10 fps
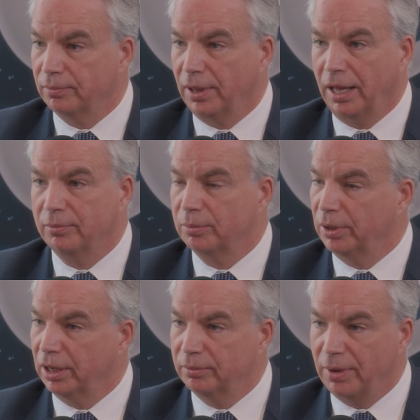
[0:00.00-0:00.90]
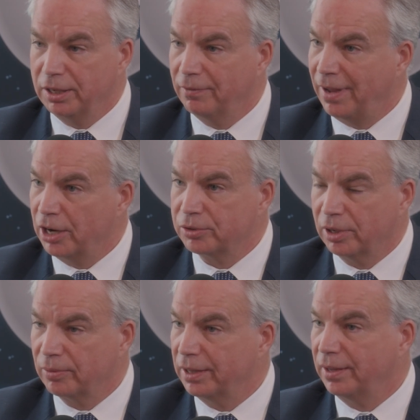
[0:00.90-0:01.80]
Jaw. And we're bringing
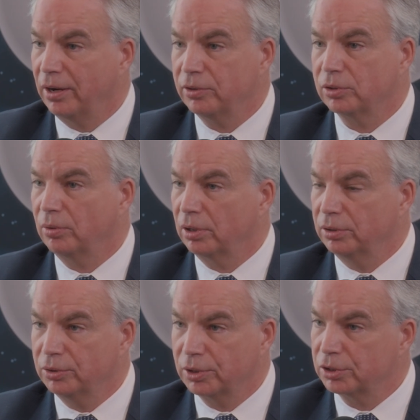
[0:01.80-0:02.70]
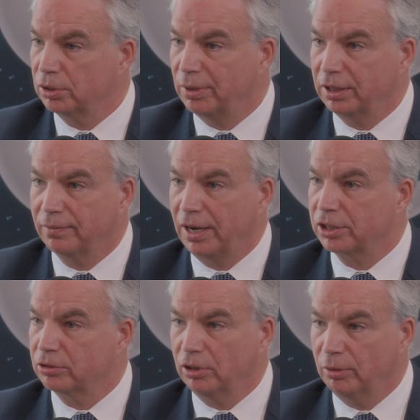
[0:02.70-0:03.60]
manufacturing right there. So our nutritional
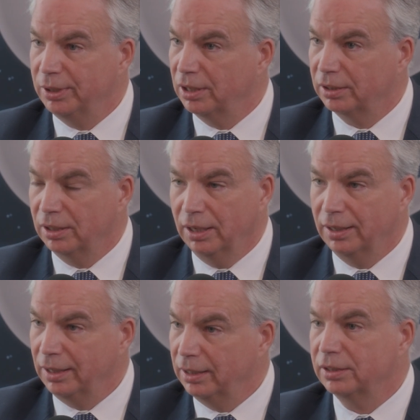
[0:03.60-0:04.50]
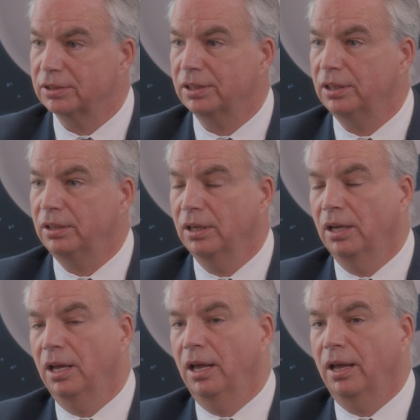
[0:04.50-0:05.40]
manufacturing will all be done in the city,
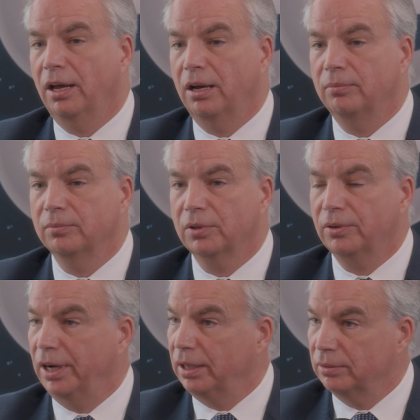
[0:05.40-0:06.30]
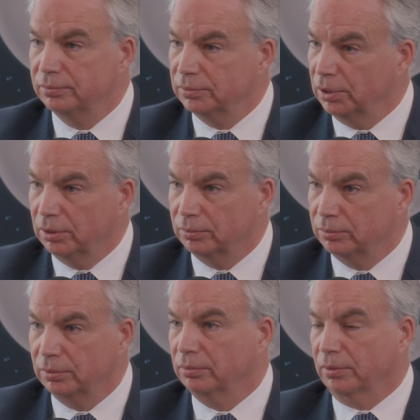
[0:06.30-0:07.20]

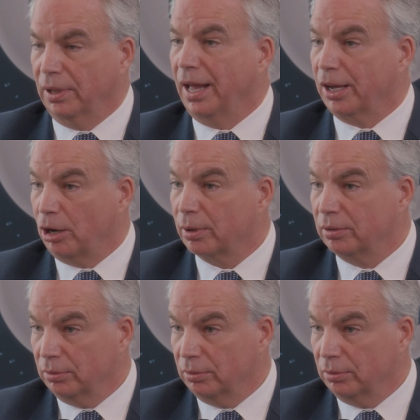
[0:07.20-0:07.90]
creating, economic